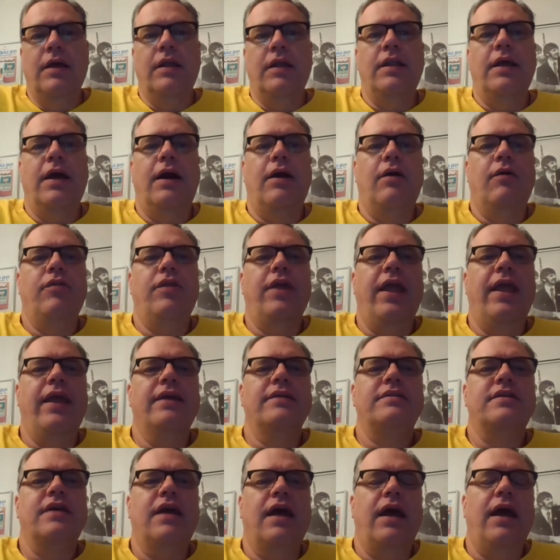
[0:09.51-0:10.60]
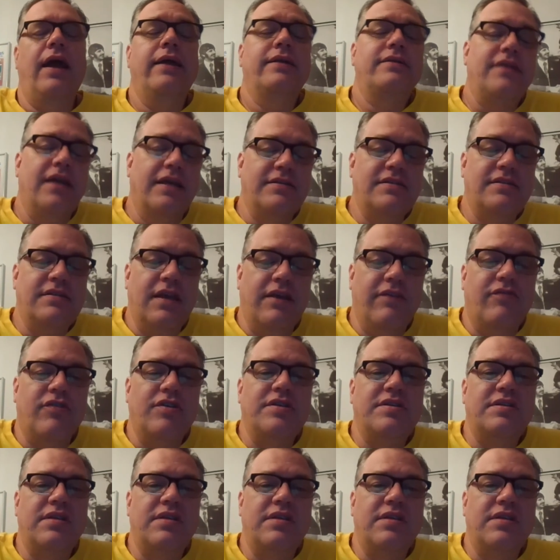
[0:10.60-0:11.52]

Now, the anti-slavery